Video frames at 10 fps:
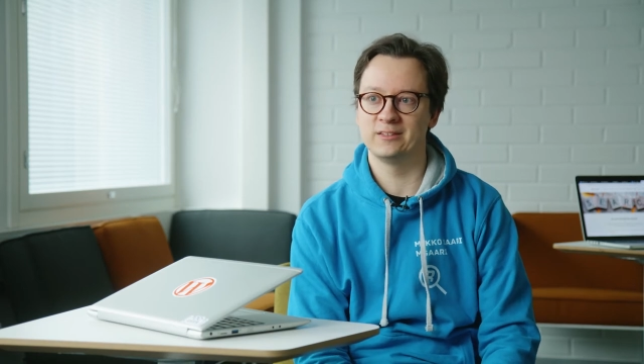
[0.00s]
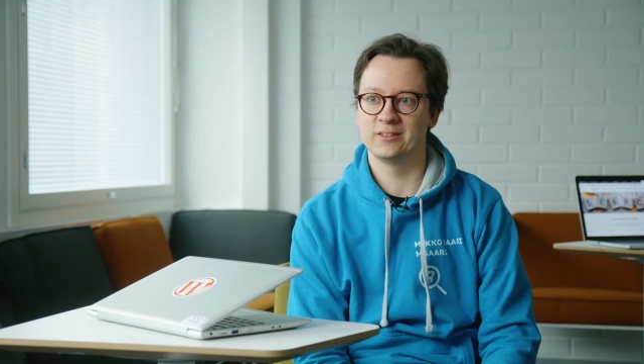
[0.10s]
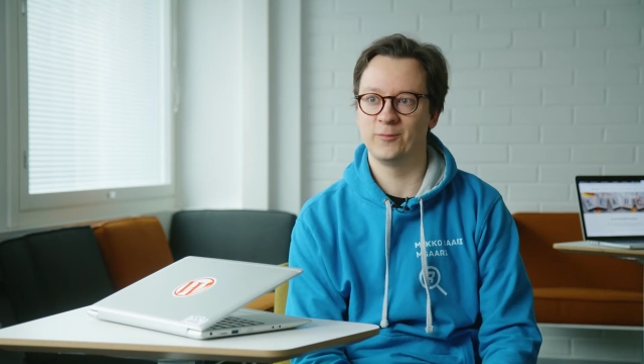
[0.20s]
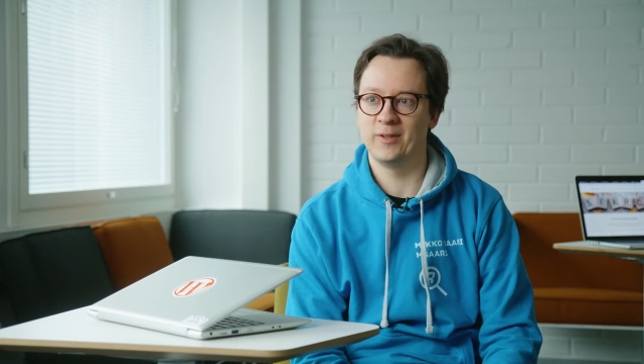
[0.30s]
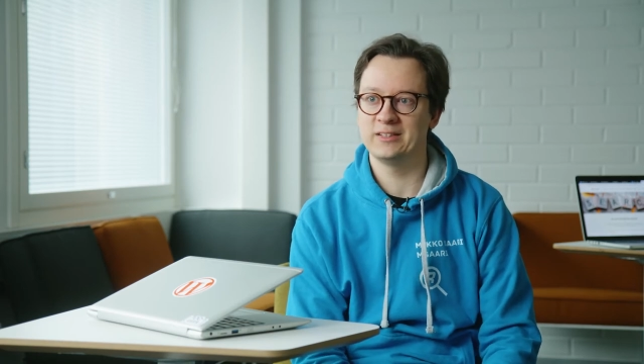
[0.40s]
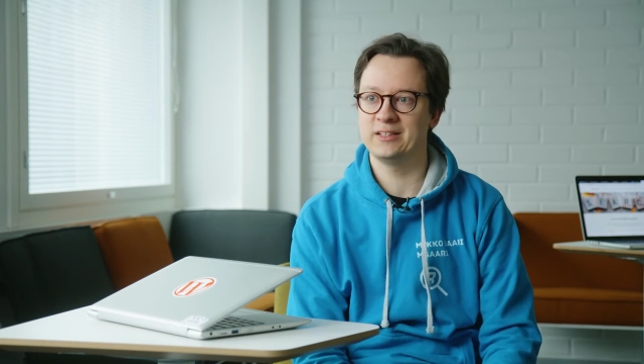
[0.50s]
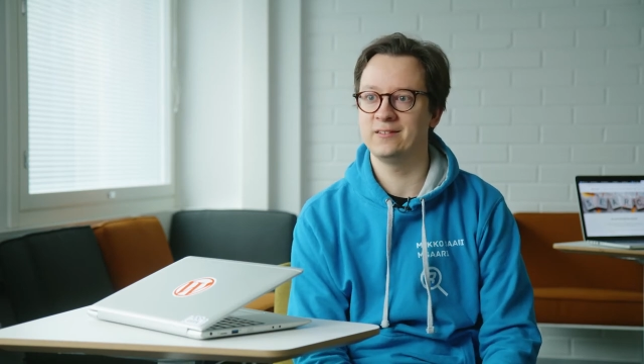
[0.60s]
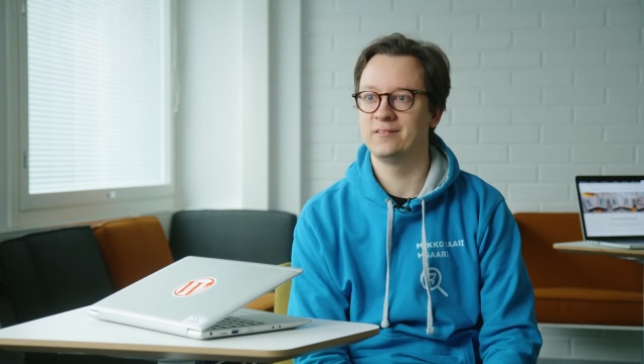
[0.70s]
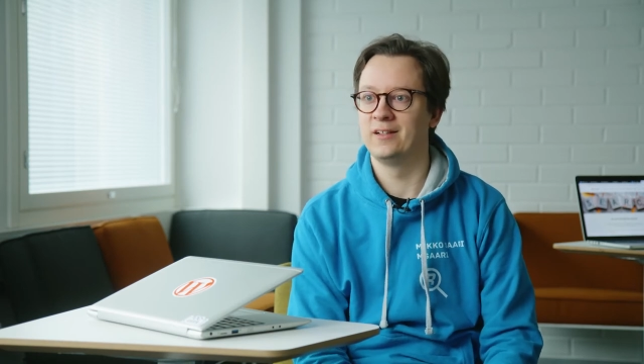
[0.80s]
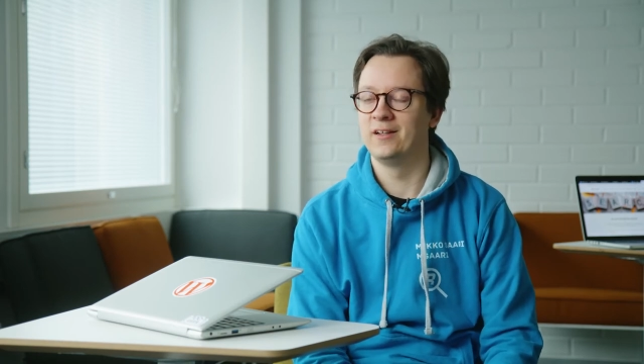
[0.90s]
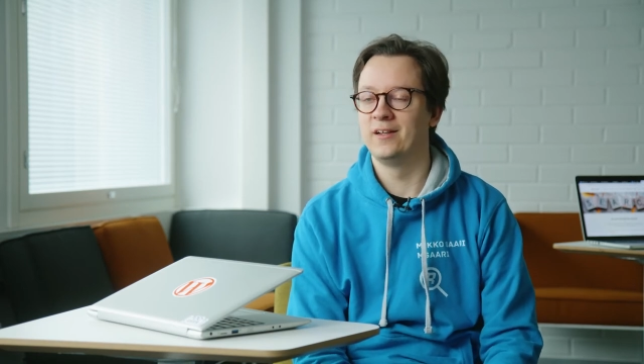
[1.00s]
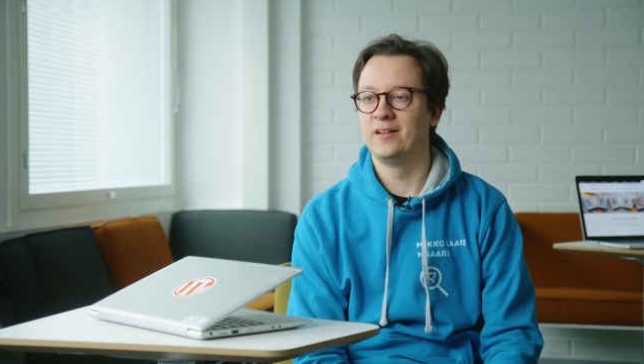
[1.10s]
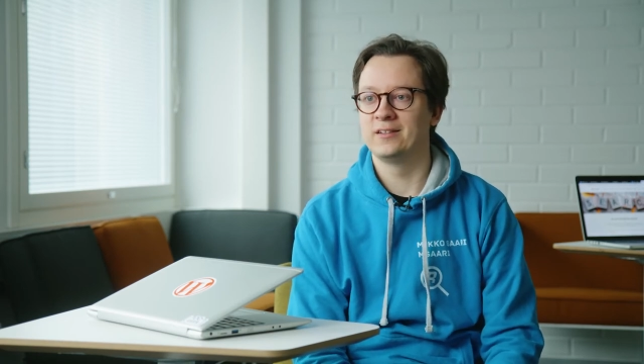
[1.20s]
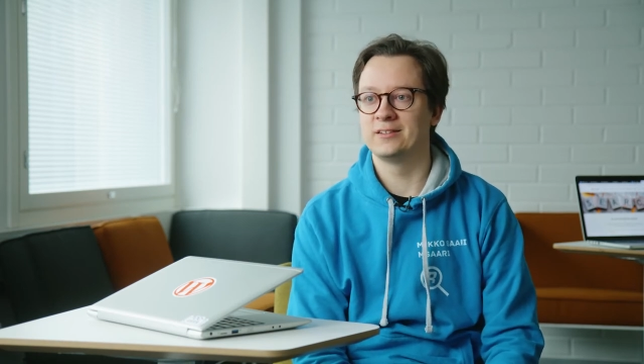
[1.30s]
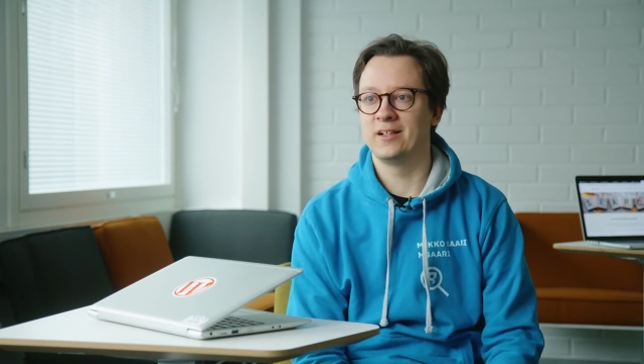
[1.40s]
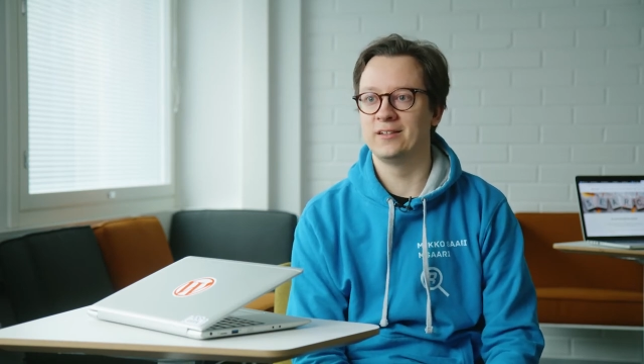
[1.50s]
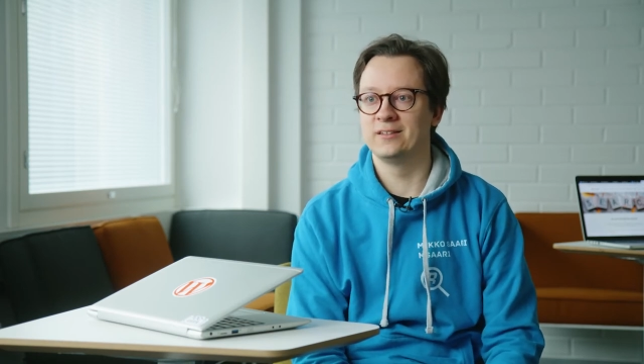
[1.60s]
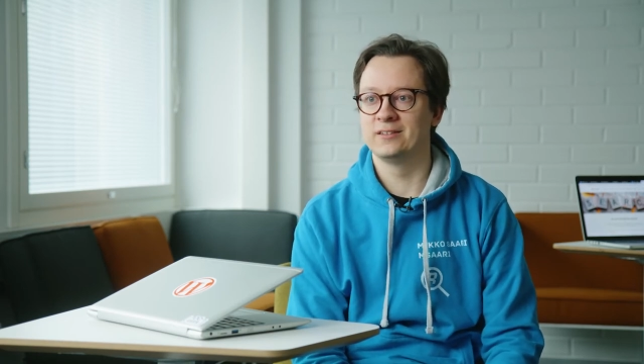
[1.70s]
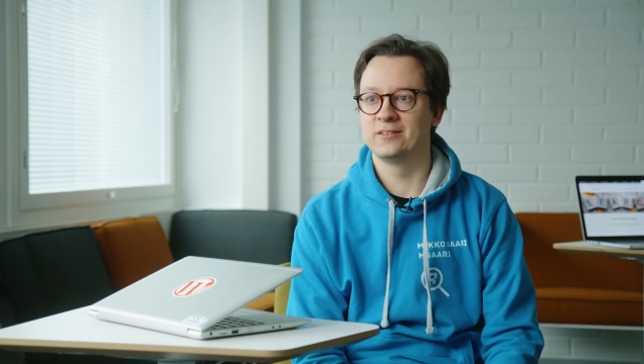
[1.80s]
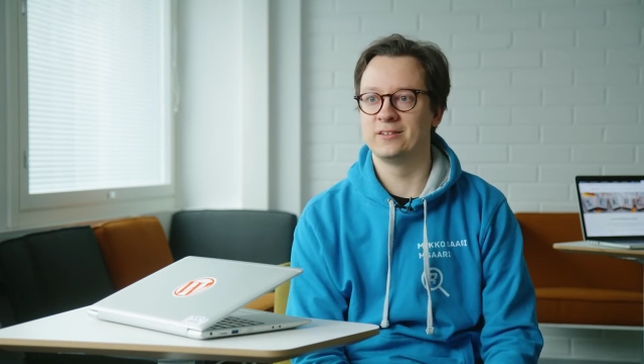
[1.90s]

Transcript: is amazing. The site is,